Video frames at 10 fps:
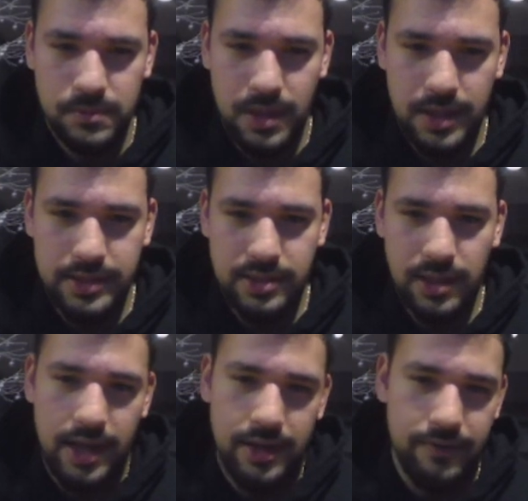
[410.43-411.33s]
I
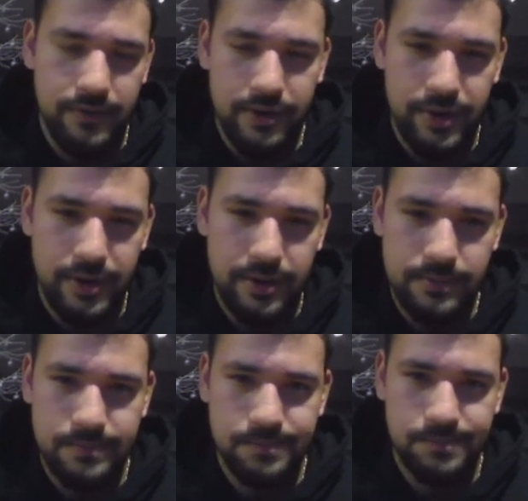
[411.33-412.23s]
still end on
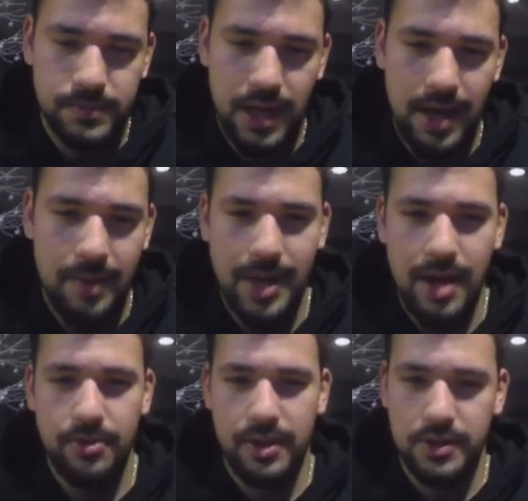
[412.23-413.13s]
Fenrir. I mean, I
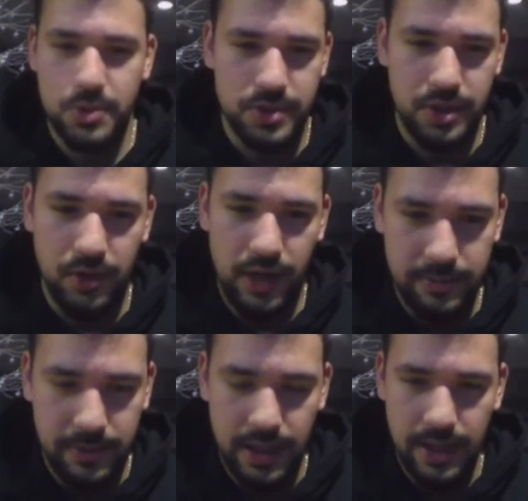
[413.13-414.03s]
don't think this was the correct
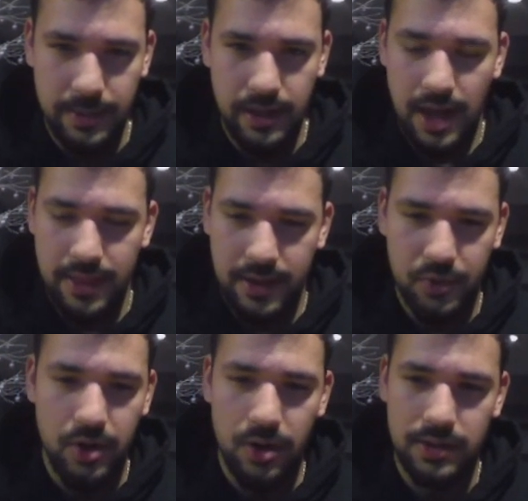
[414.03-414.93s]
play, but I think
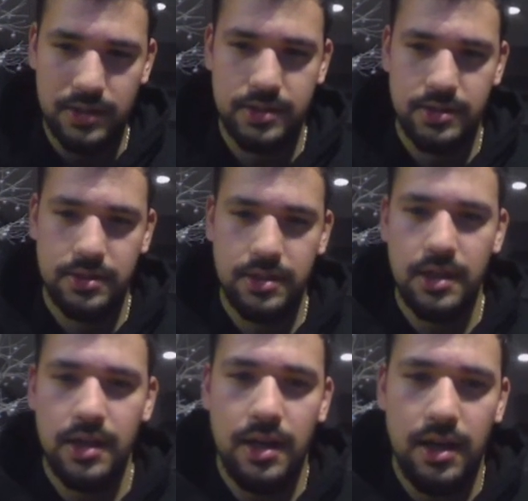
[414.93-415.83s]
regardless,
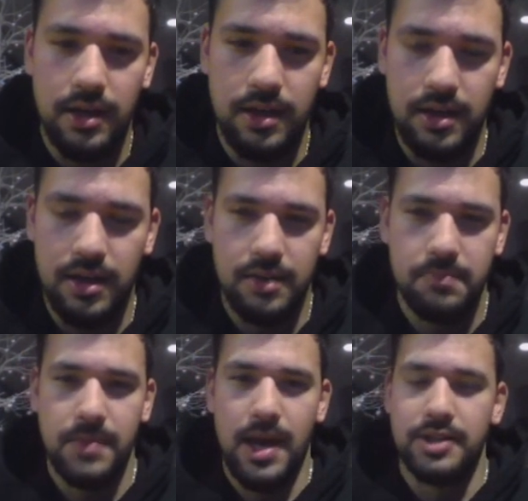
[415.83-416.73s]
uh,
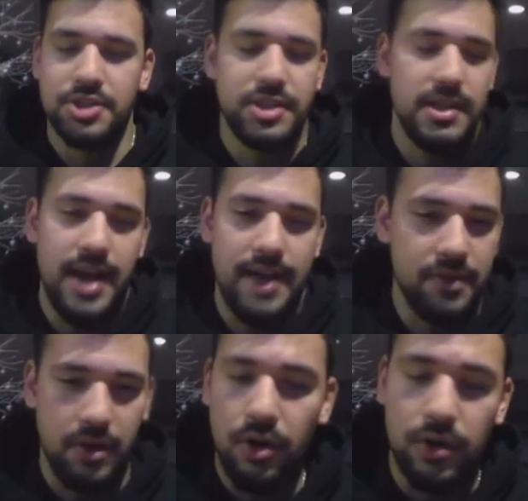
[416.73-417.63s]
I just didn't have
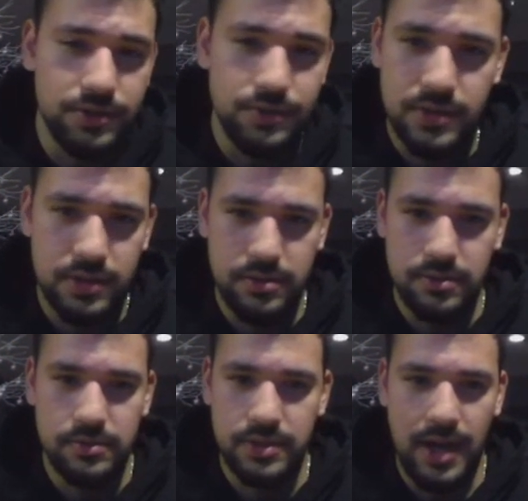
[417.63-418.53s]
the cards
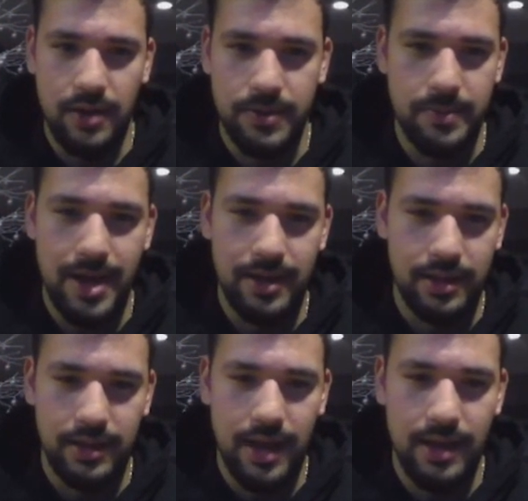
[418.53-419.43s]
to out the
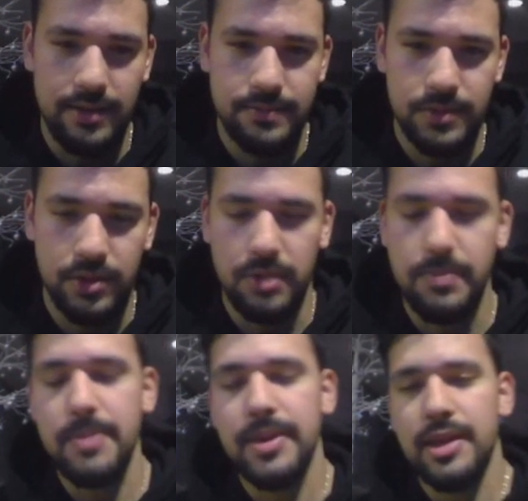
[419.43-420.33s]
Mannequin Cat early.
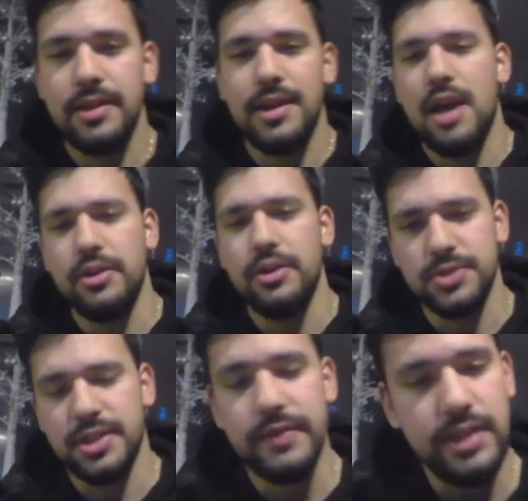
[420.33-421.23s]
Maybe not using evenly